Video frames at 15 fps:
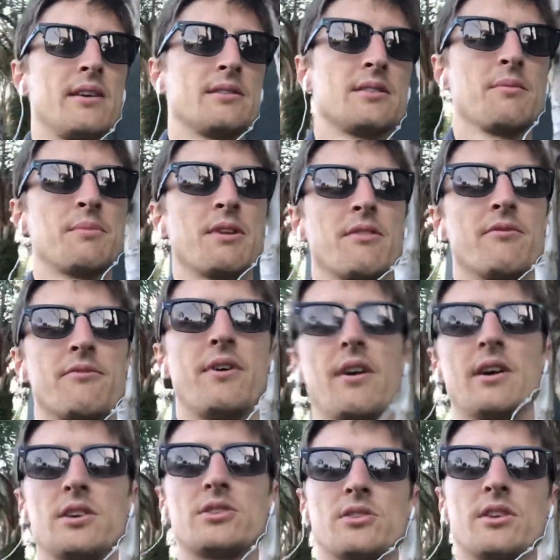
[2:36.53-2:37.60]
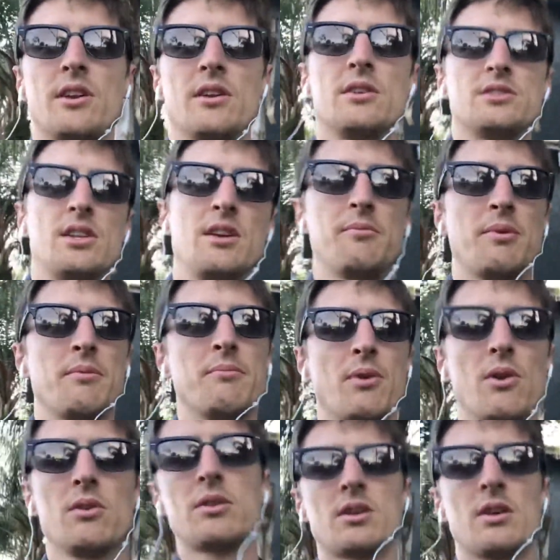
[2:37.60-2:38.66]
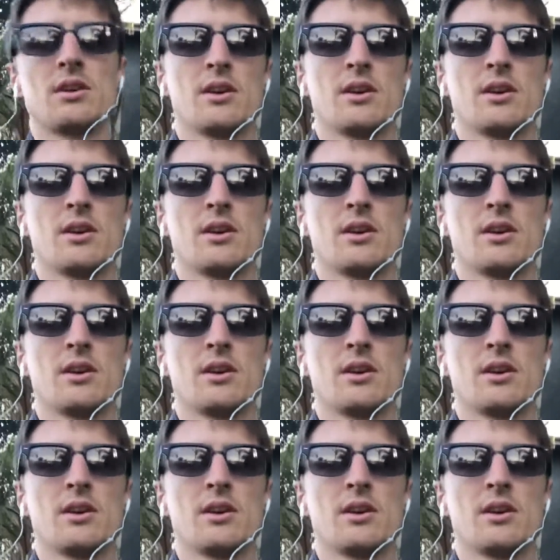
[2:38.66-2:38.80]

something very cheap in bulk,